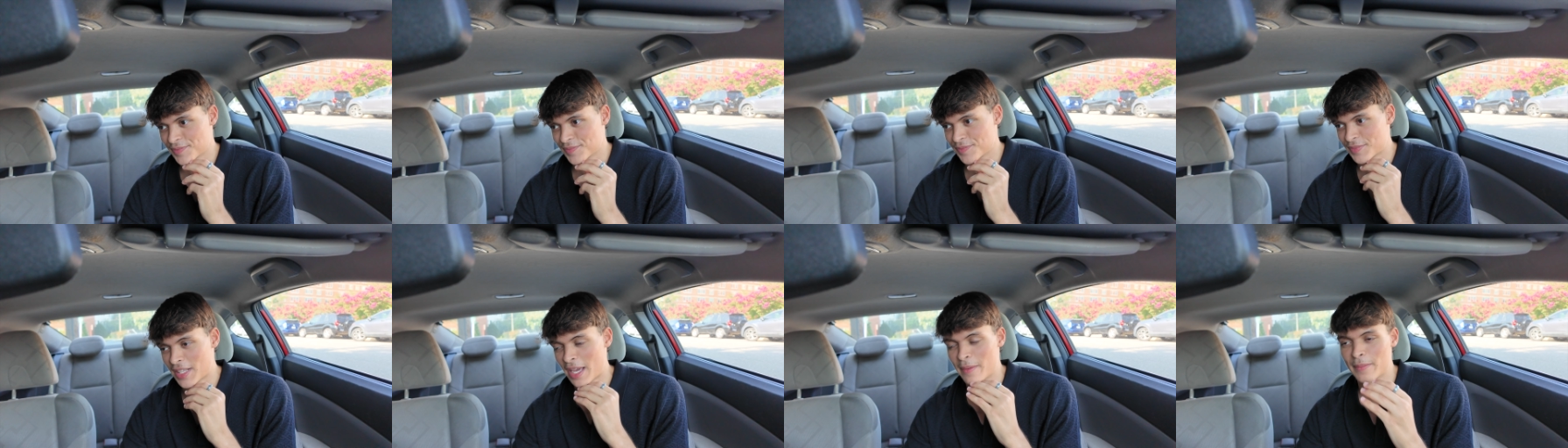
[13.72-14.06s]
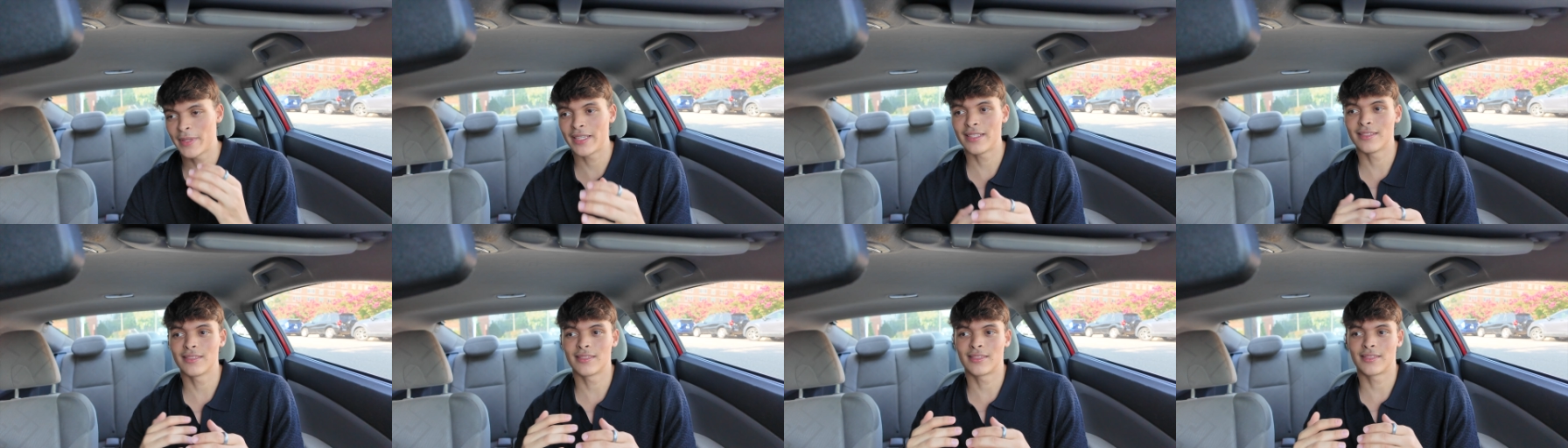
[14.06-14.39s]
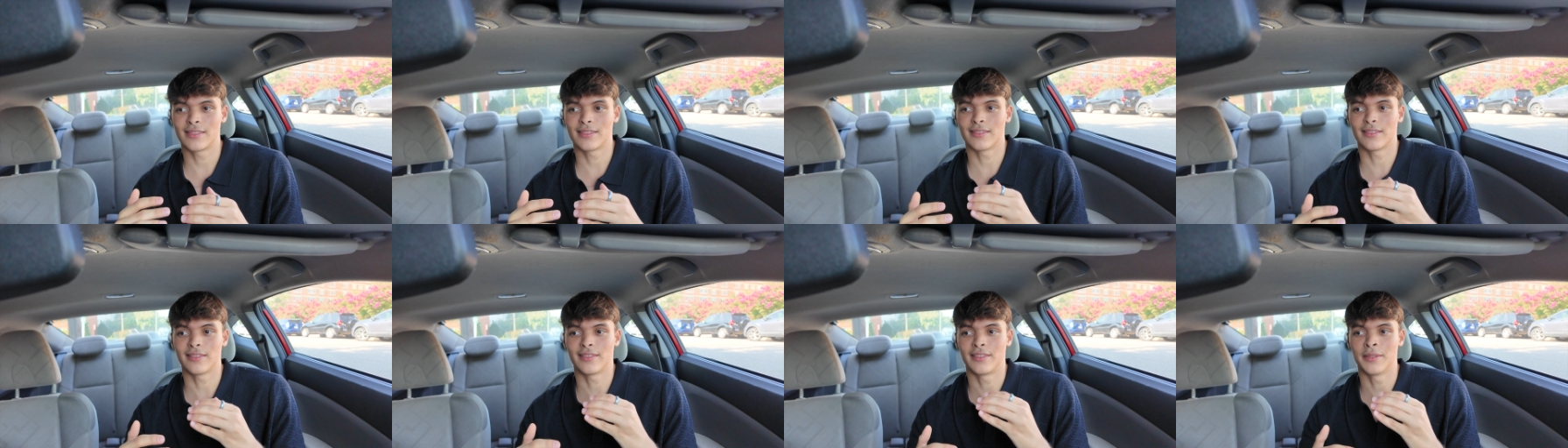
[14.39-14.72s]
that
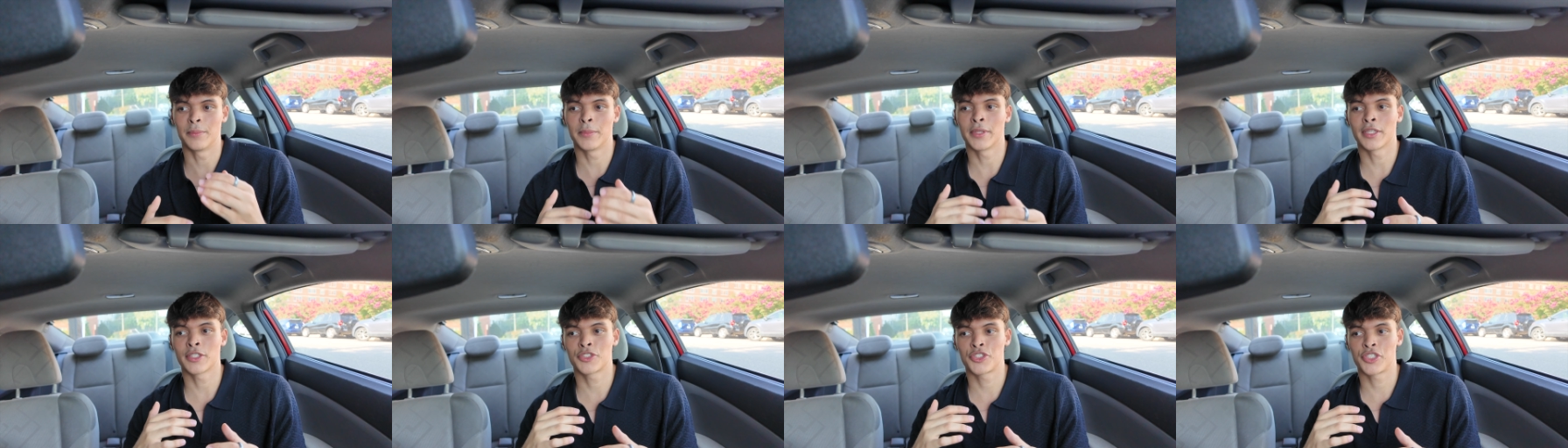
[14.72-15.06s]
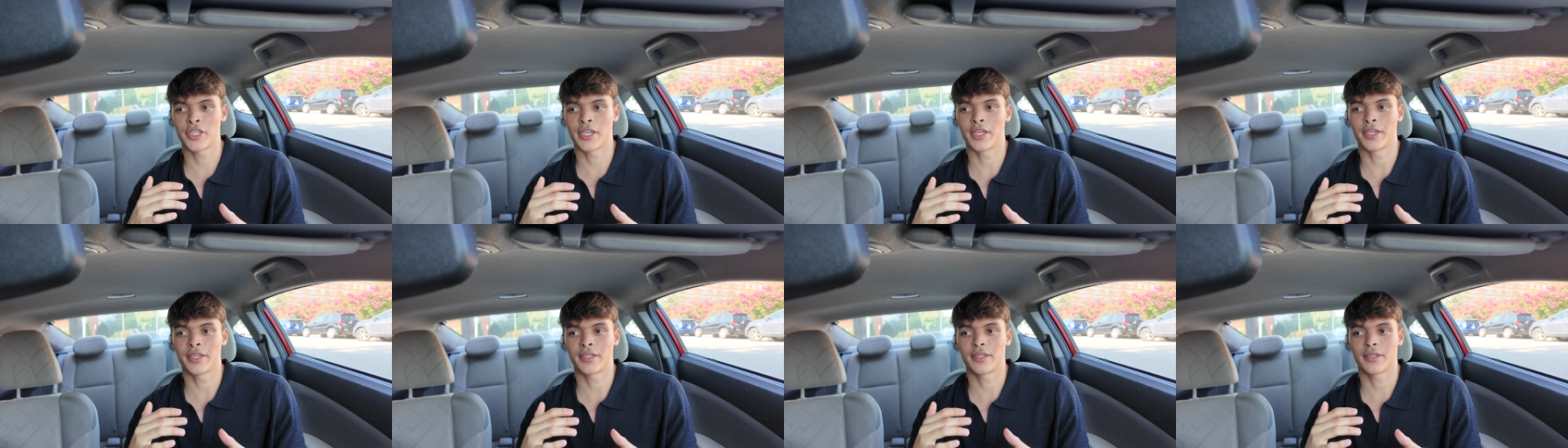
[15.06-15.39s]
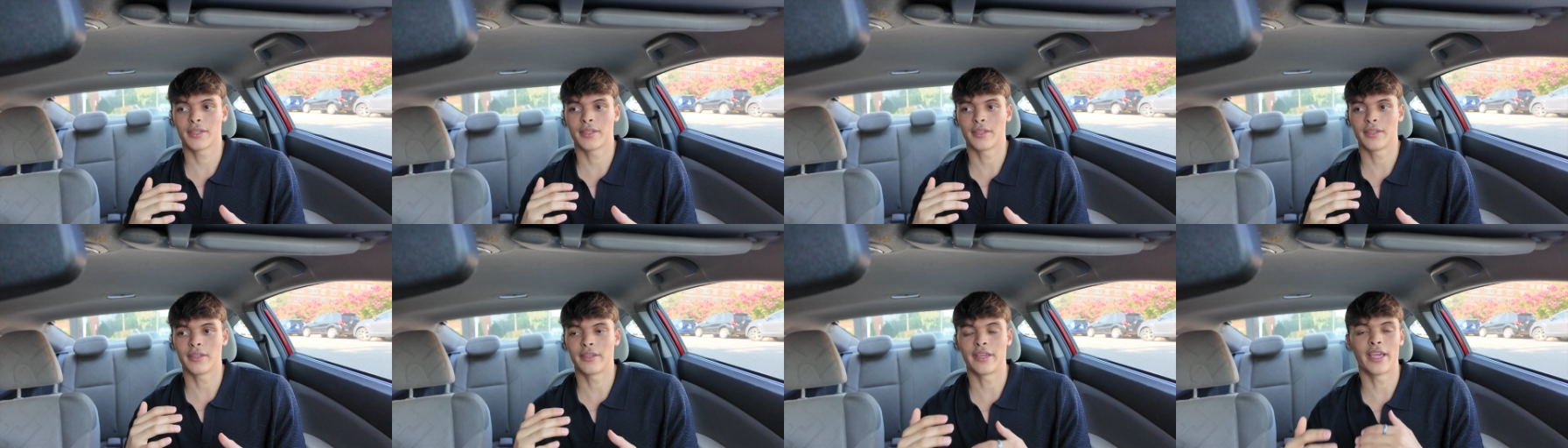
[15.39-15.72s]
means the milkshake
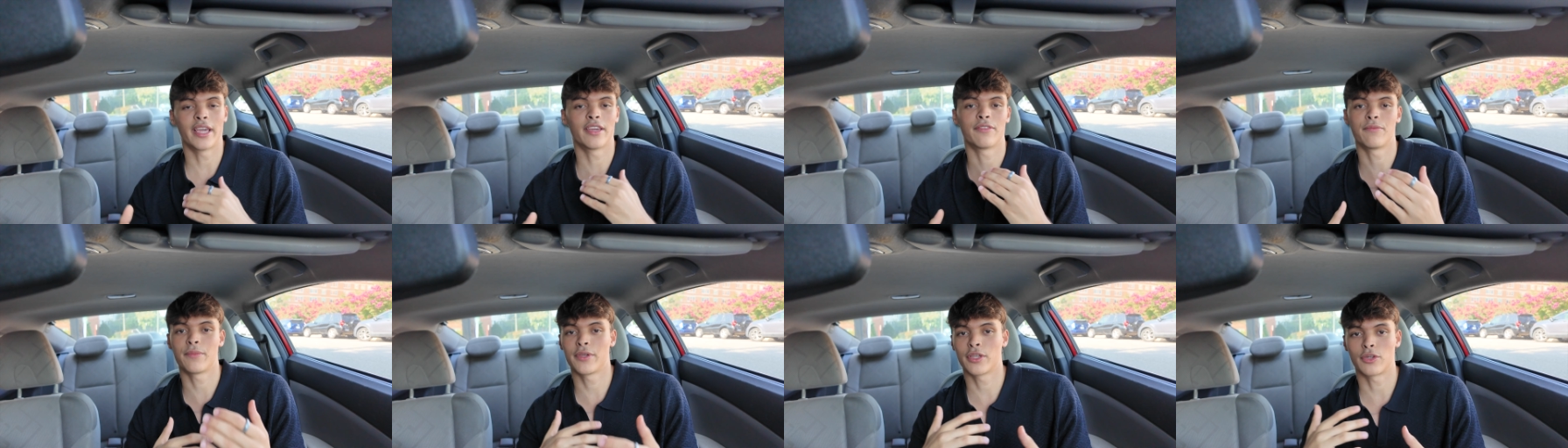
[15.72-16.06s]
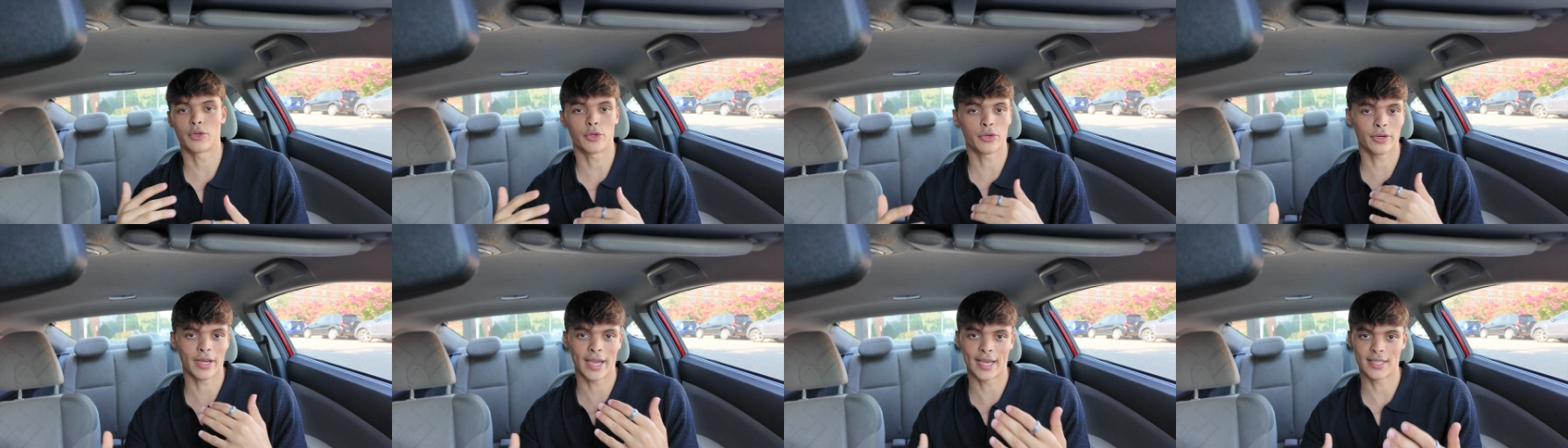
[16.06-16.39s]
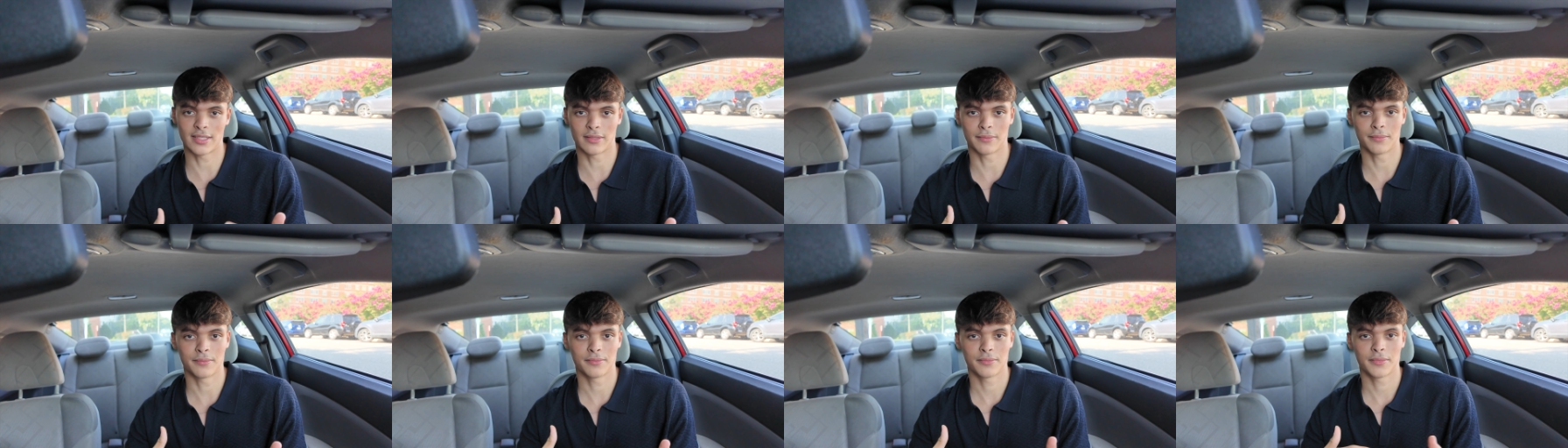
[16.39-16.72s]
gave me an
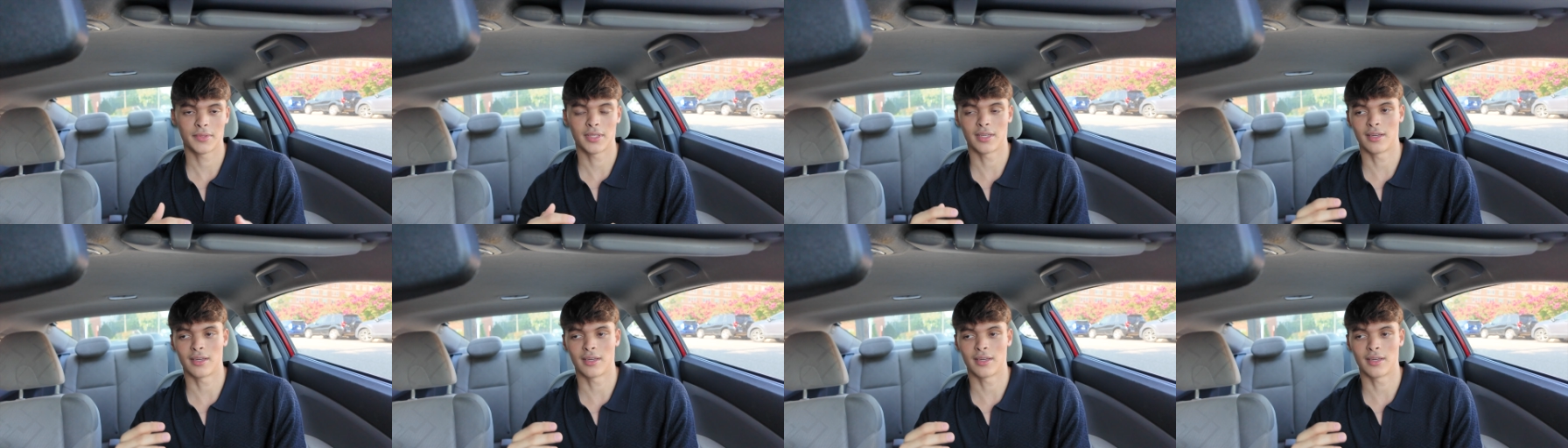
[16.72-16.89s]
orgasm.